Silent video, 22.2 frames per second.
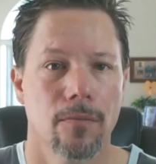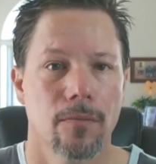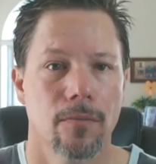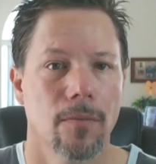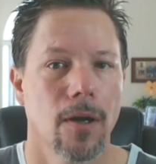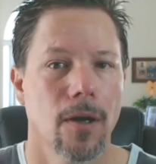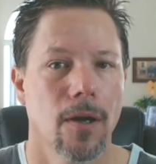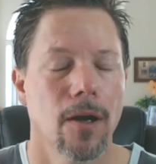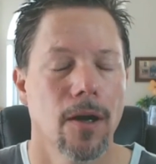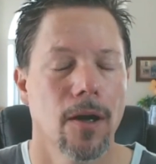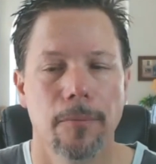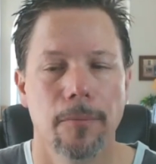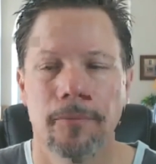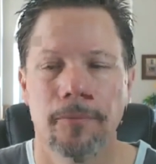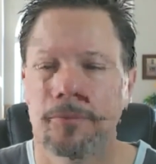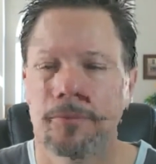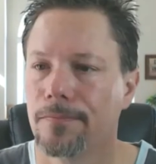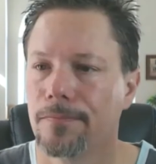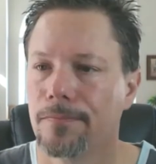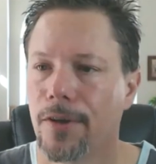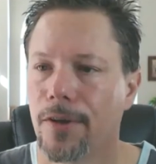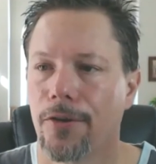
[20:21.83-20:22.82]
um,
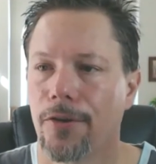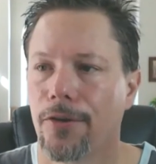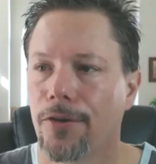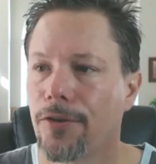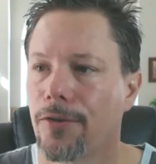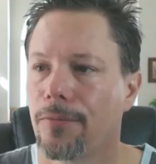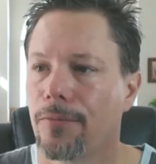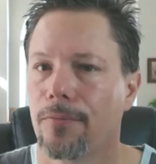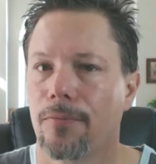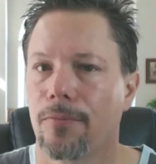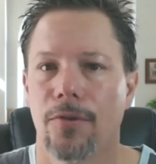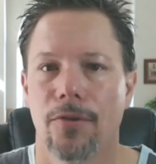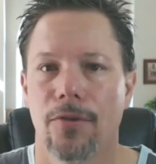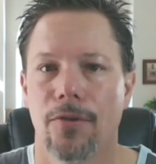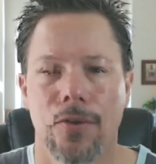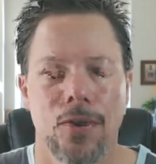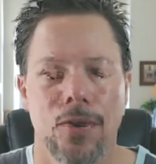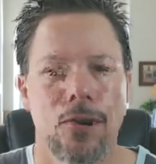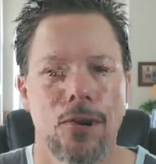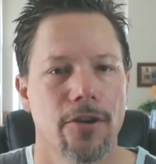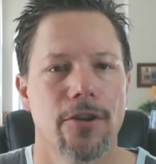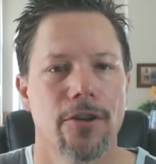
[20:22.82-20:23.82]
there's
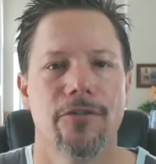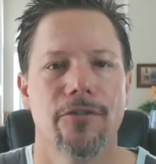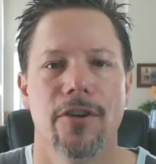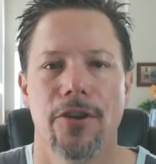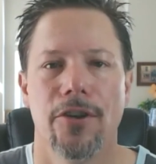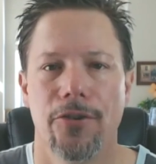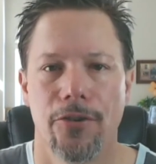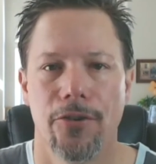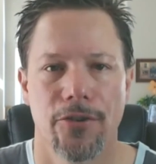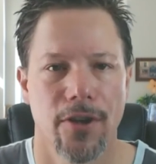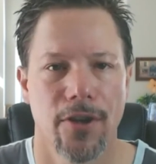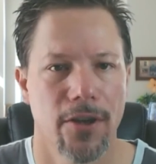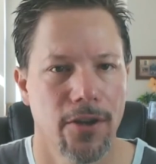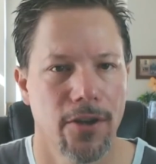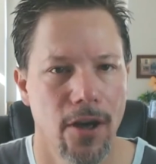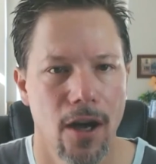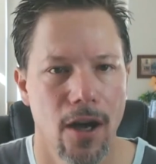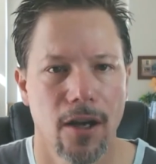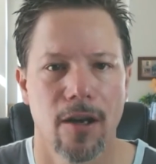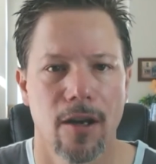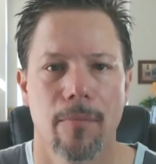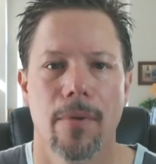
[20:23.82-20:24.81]
security features I
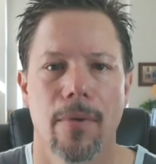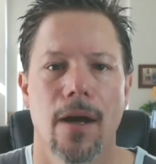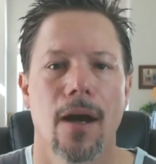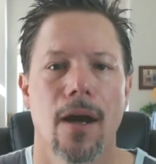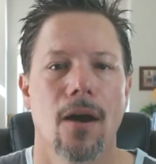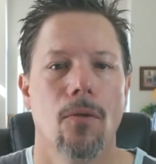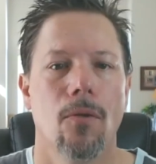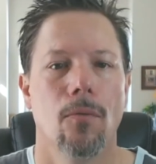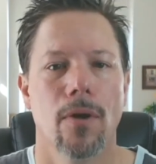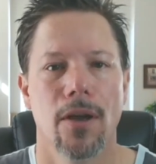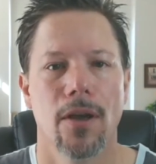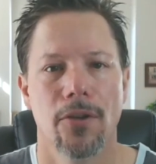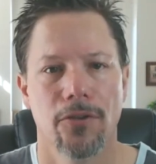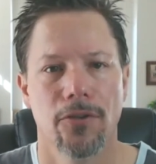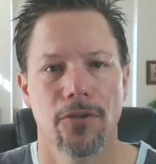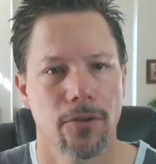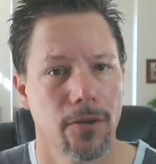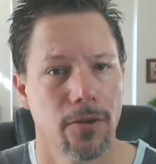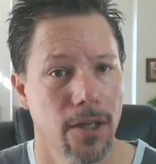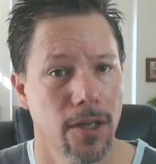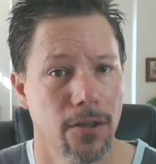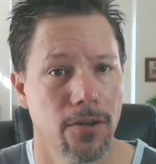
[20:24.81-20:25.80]
talk about, ways
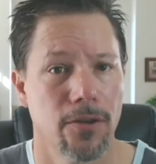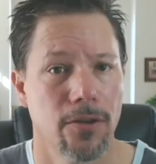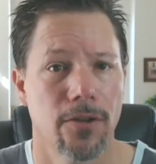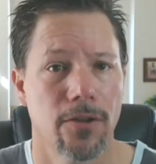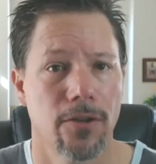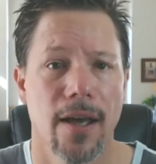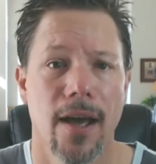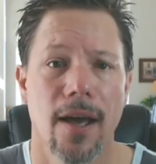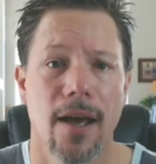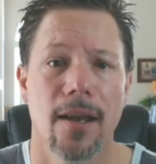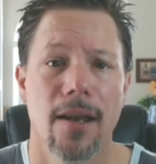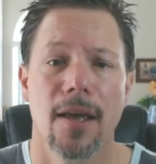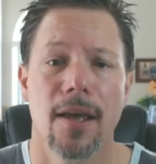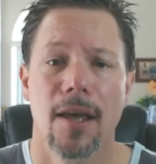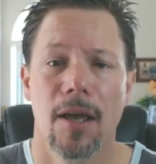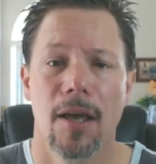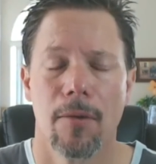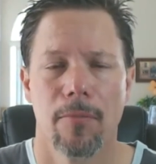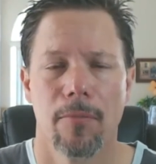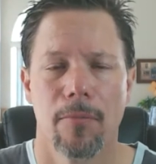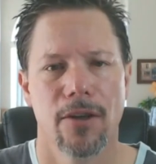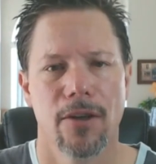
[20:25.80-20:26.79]
to get to that.
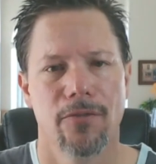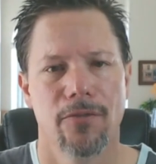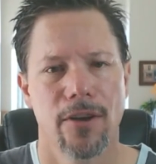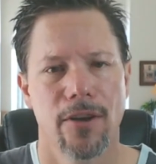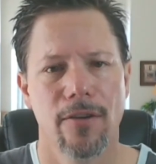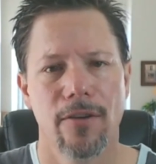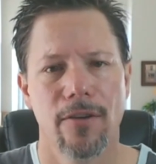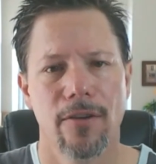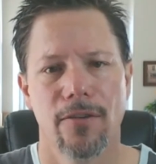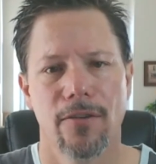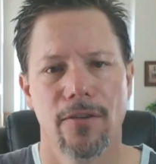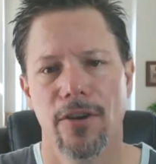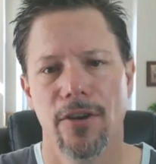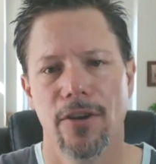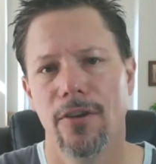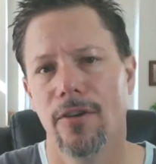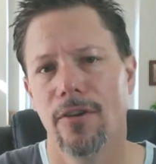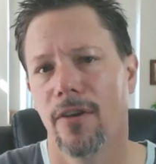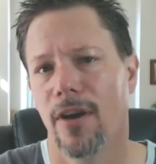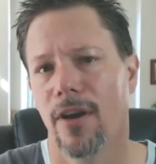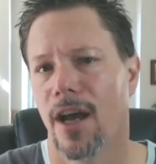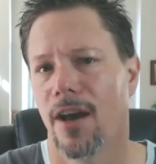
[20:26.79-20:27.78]
But if they're, if you
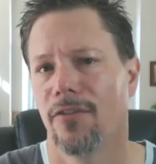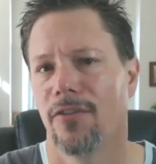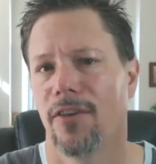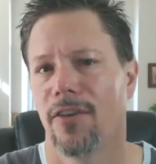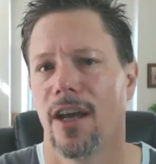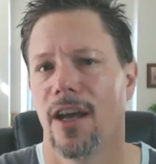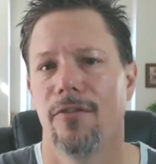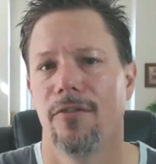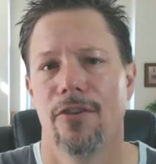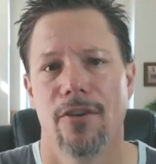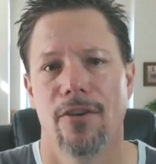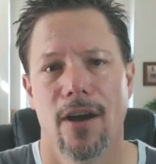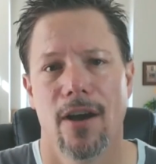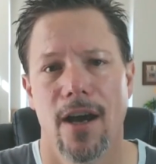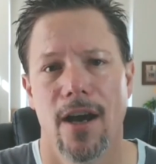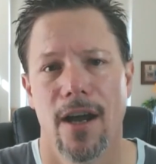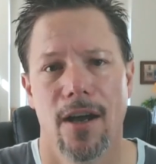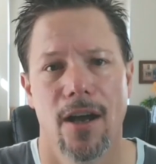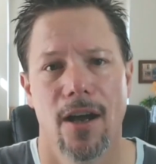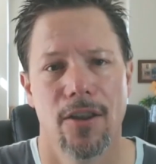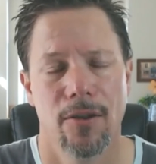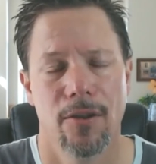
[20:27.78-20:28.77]
don't have to have your eye
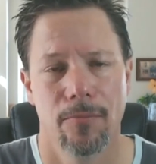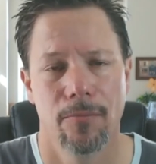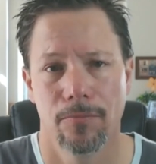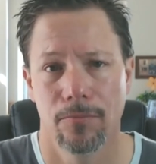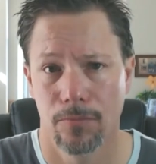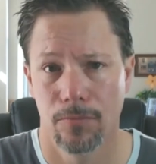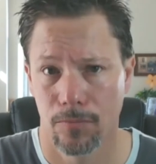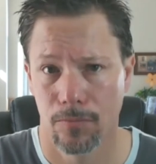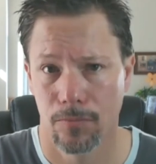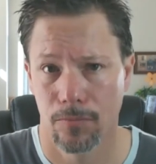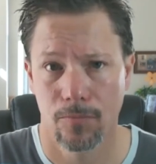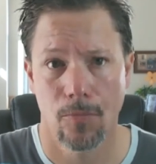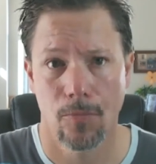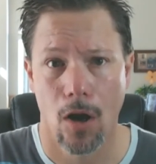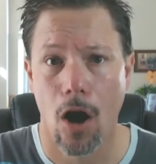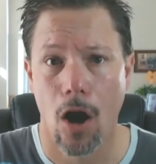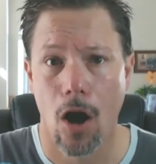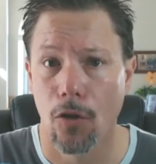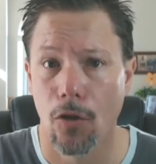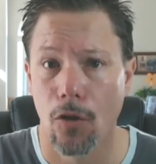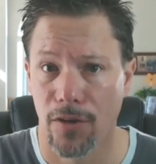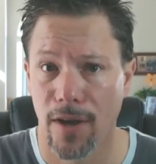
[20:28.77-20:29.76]
on them
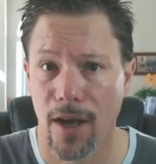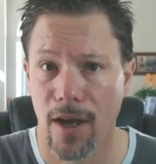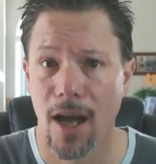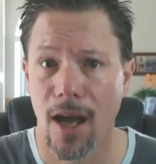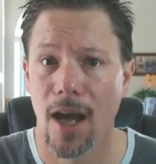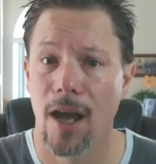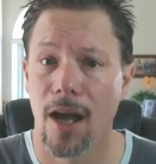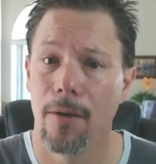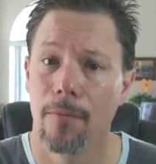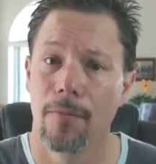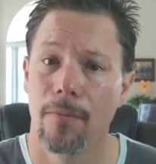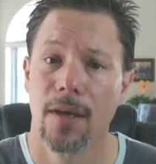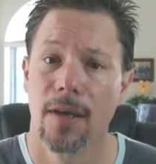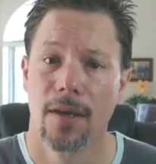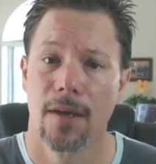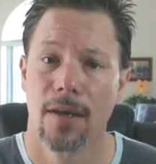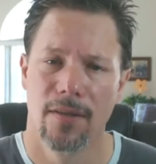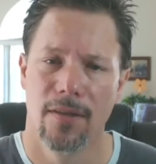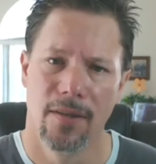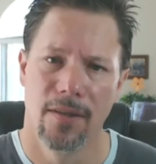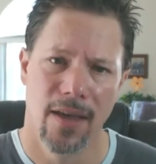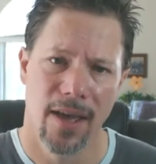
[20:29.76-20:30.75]
all the time,
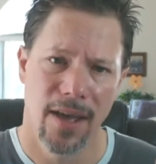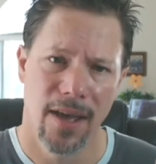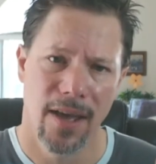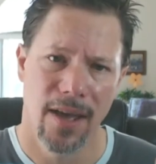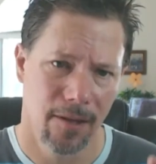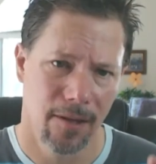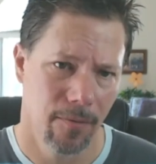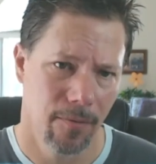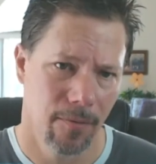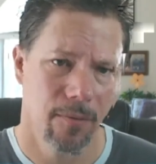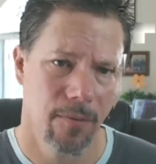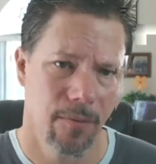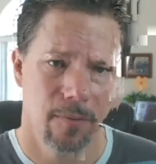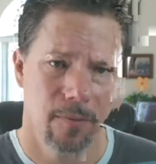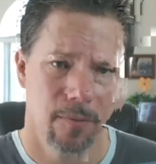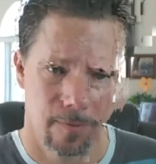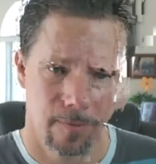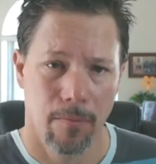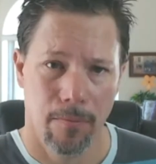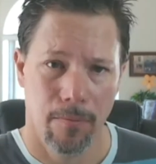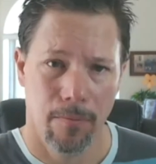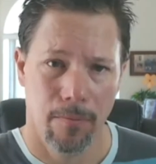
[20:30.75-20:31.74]
then they can
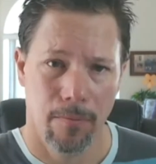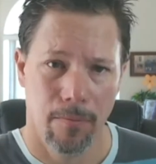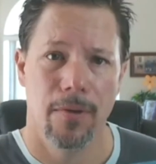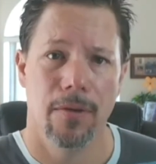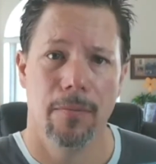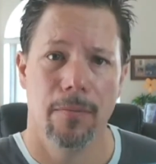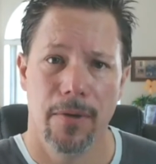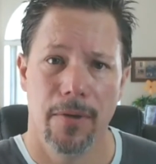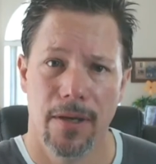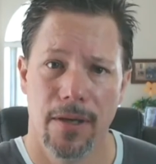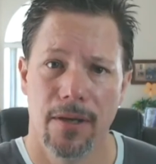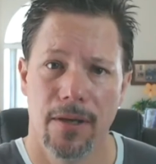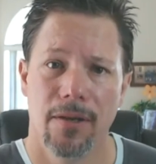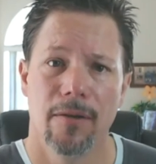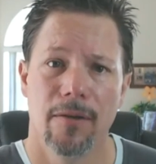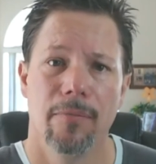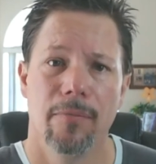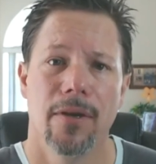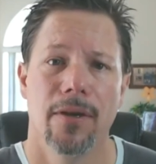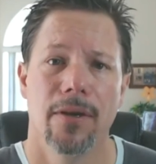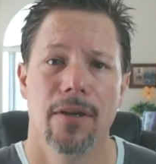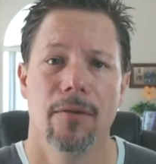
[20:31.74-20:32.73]
Be, be
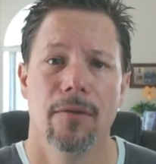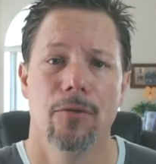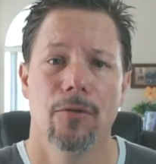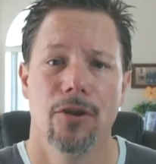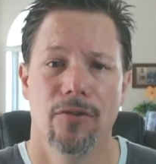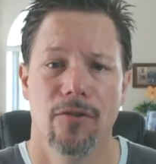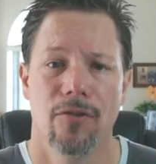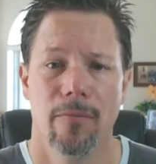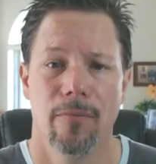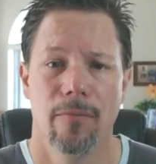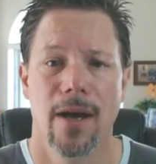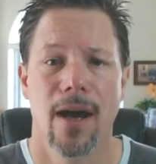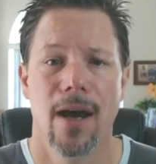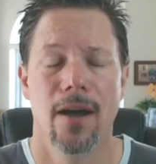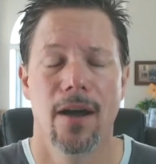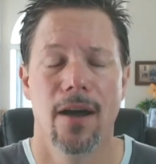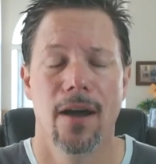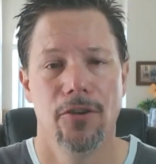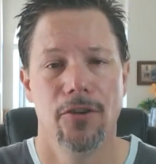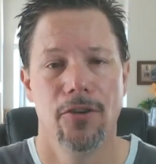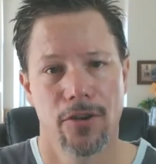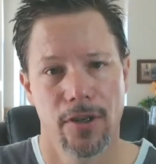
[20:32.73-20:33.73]
independent, move about,
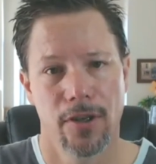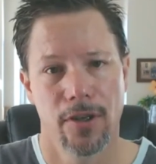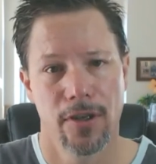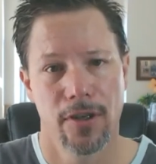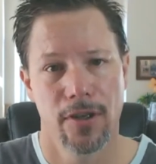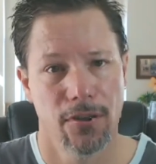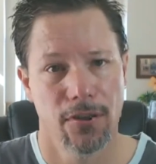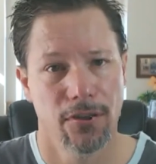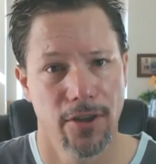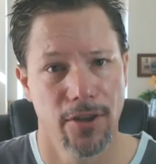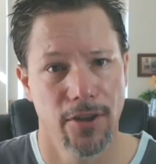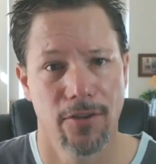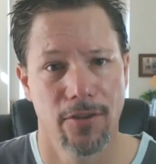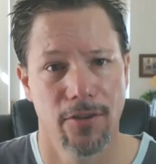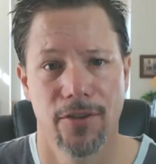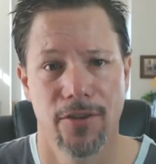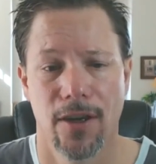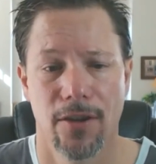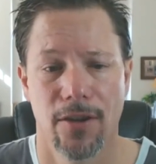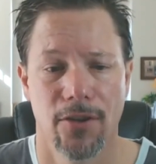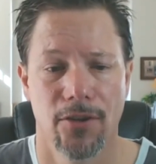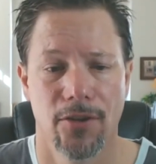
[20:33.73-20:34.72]
and you can get stuff
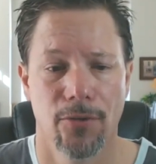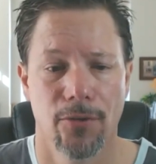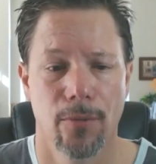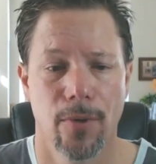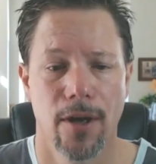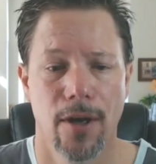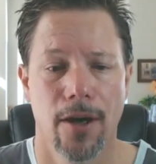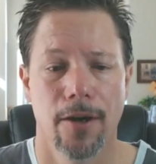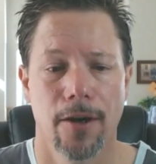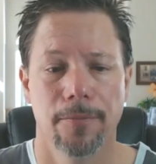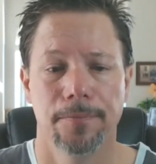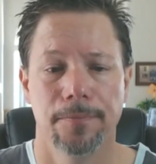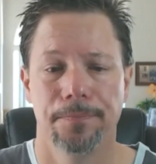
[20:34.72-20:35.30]
done as well.